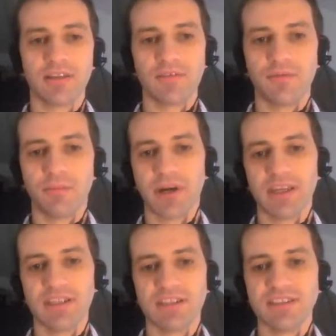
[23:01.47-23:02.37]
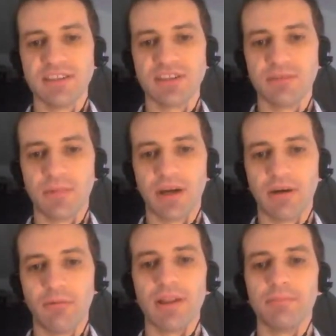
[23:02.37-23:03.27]
as for my init system,
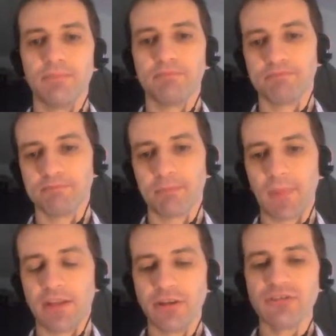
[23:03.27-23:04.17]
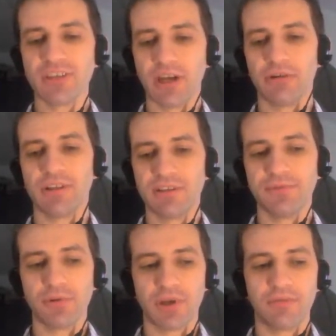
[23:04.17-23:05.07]
well, it turns out that
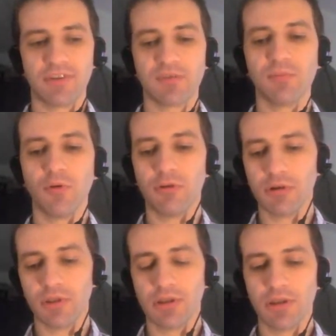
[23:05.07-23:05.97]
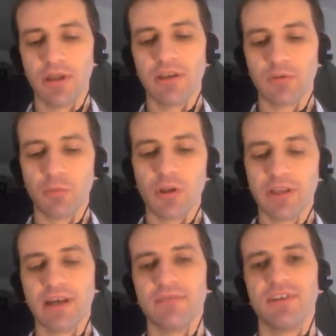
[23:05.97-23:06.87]
if you have a small, small
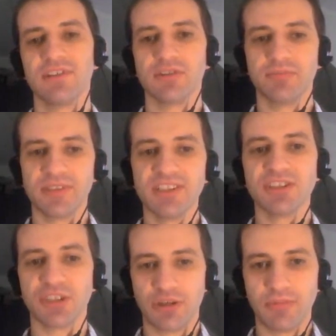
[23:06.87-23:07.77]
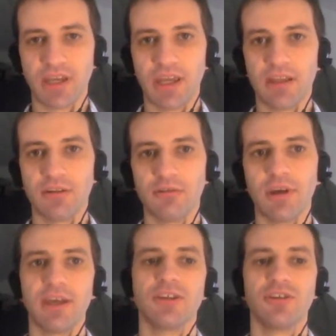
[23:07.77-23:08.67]
enough desktop system and you
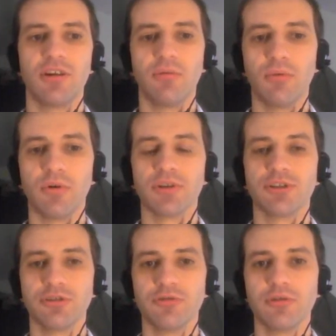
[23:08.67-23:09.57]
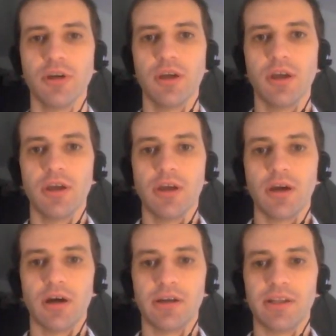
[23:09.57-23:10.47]
actually want to
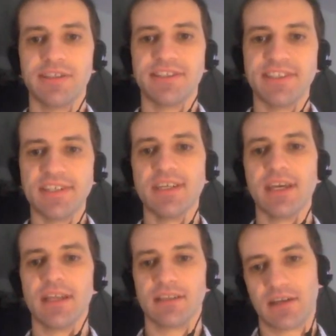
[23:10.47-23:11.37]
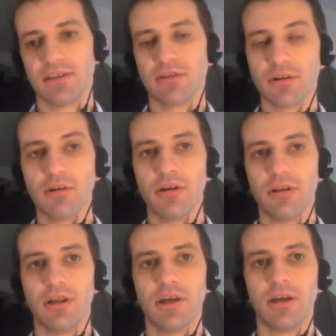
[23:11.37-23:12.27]
uh, see and
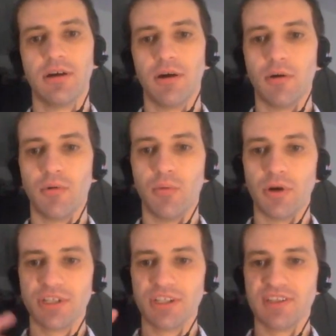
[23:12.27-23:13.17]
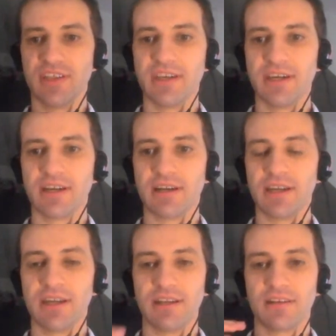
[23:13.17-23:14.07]
control what is there
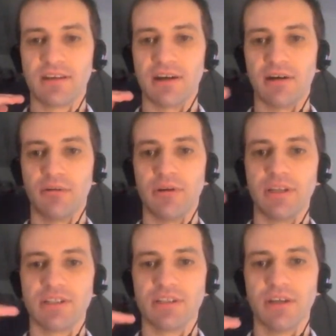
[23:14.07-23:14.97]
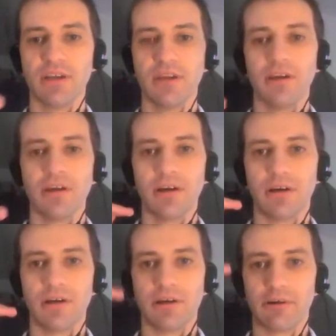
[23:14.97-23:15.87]
and how it
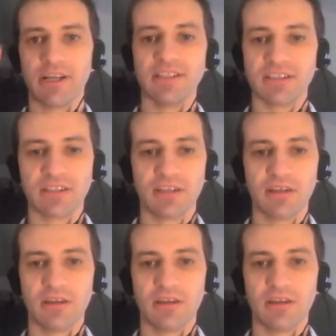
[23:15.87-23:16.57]
uh, runs,